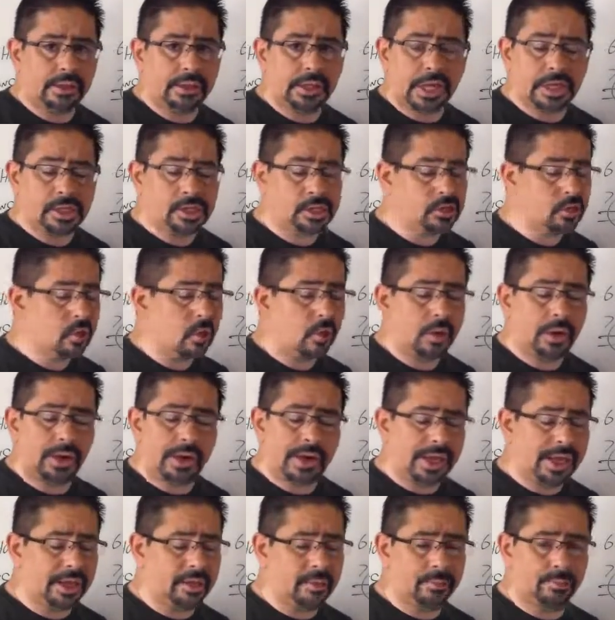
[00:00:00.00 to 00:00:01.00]
there's no
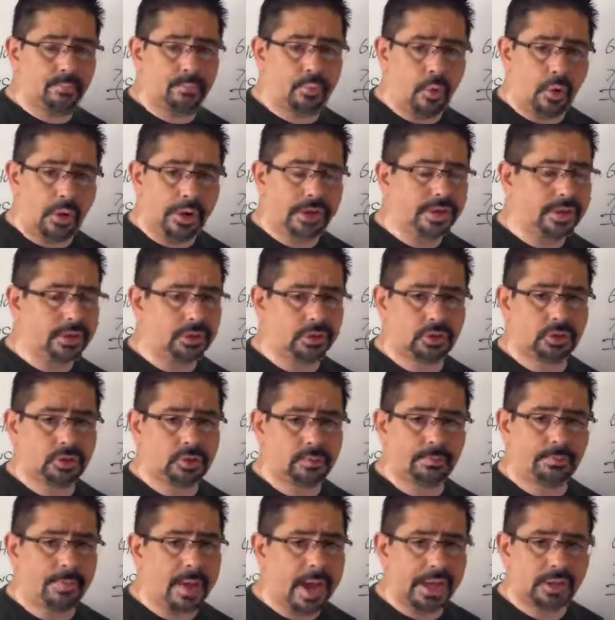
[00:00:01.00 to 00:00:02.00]
link pointing
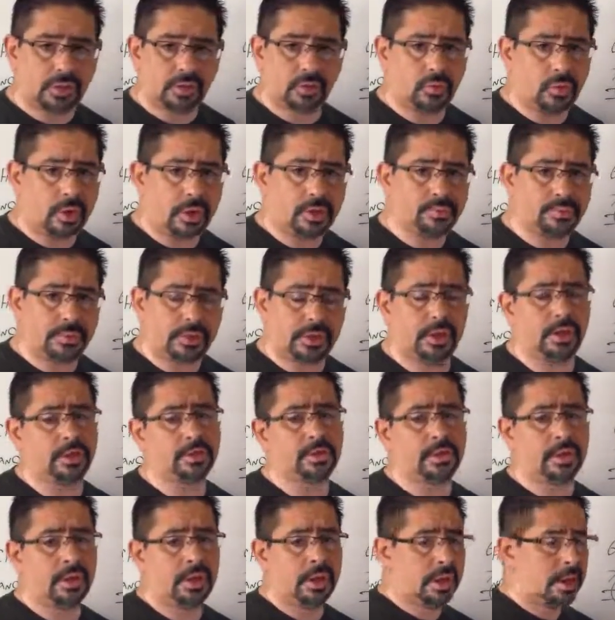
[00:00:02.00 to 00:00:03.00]
back to us,
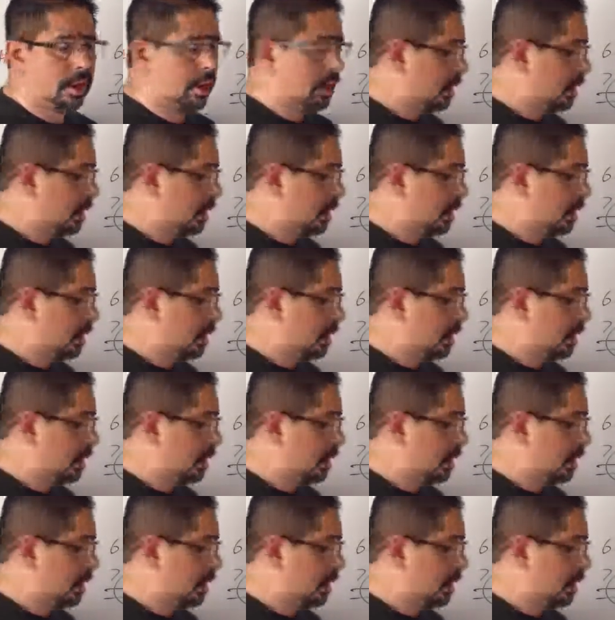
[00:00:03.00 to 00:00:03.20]
because